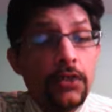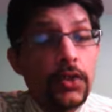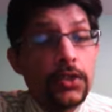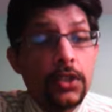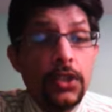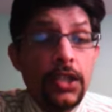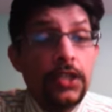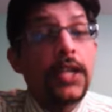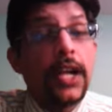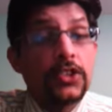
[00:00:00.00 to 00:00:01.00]
for
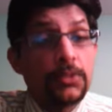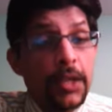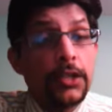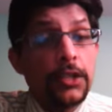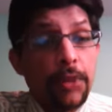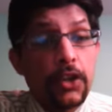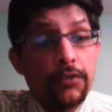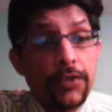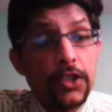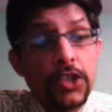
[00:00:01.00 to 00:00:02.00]
13. That's splendid bowling
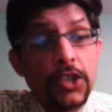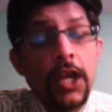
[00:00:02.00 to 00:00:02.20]
figures.